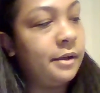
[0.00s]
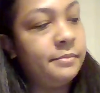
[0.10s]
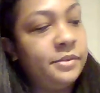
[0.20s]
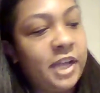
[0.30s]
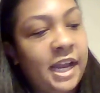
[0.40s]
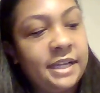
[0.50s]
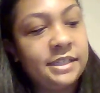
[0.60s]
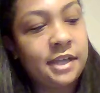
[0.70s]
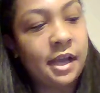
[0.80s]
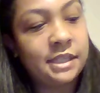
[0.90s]
Jane's
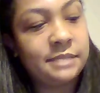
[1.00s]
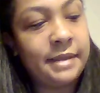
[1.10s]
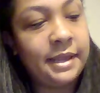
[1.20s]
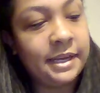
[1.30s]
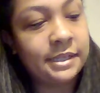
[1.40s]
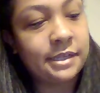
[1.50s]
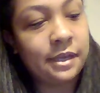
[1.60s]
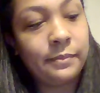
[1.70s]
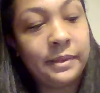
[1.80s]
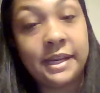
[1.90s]
Cosmetics
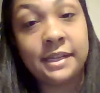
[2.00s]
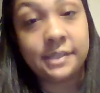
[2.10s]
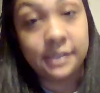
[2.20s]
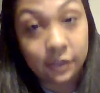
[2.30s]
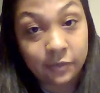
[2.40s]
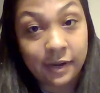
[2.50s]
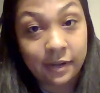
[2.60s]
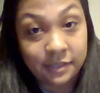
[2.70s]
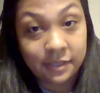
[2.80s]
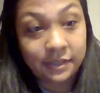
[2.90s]
Company is still
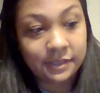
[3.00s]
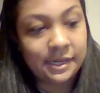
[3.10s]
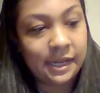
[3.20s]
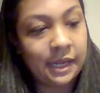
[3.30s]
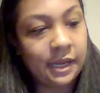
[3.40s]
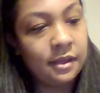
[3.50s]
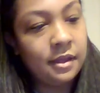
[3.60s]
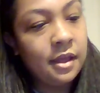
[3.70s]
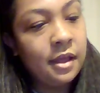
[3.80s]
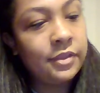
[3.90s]
around till this day.
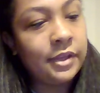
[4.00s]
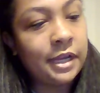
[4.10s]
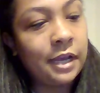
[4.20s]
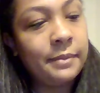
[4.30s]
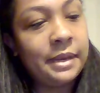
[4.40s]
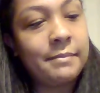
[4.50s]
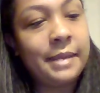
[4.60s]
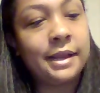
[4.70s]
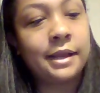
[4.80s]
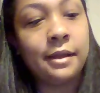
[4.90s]
The company
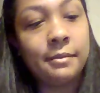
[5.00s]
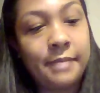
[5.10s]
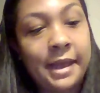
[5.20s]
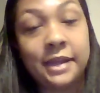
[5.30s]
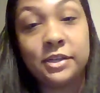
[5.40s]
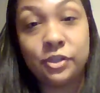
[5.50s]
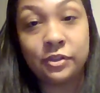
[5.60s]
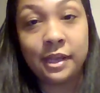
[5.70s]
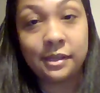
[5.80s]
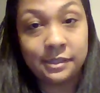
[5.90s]
made a comeback in
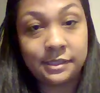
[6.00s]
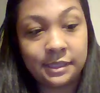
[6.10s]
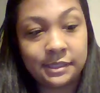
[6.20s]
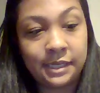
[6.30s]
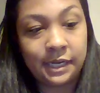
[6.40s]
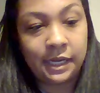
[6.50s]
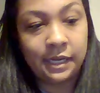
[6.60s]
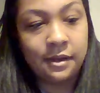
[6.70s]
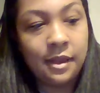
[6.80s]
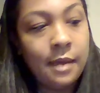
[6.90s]

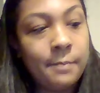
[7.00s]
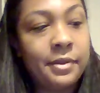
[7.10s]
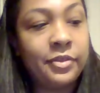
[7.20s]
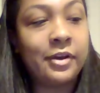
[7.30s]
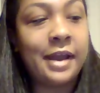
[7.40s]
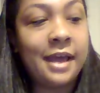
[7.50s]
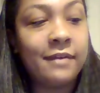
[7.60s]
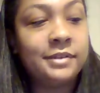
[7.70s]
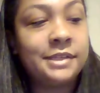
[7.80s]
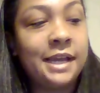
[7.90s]
2016, but their
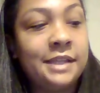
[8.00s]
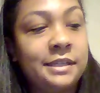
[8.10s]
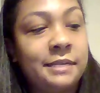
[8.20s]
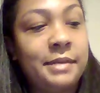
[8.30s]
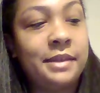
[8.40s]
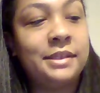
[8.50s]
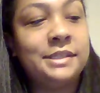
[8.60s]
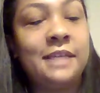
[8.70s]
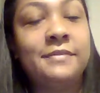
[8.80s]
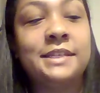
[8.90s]
advertising methods
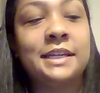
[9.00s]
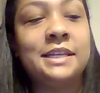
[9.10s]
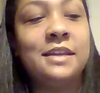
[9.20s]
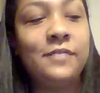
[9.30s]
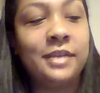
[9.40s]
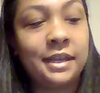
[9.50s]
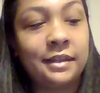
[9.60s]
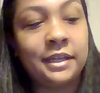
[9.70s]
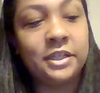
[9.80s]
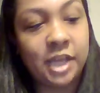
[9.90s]
have
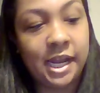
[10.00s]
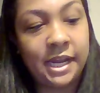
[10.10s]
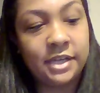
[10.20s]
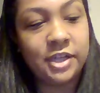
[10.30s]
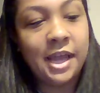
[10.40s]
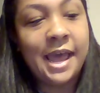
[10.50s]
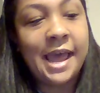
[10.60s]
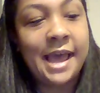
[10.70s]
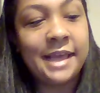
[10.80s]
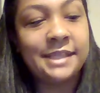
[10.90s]
significantly changed,
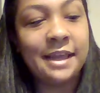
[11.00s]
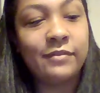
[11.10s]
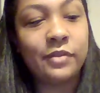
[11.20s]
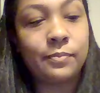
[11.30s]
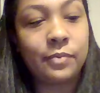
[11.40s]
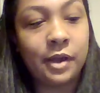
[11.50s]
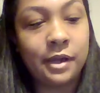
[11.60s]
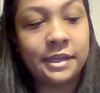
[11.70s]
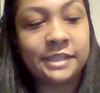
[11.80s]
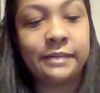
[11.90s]
as have their
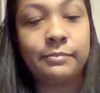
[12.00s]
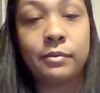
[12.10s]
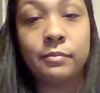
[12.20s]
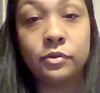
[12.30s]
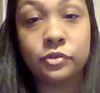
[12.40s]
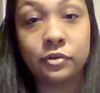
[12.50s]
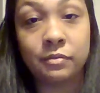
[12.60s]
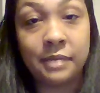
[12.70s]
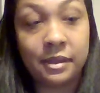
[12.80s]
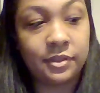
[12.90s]
products and promotional
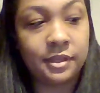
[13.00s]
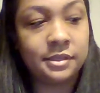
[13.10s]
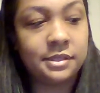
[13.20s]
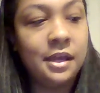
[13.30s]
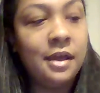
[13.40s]
methods.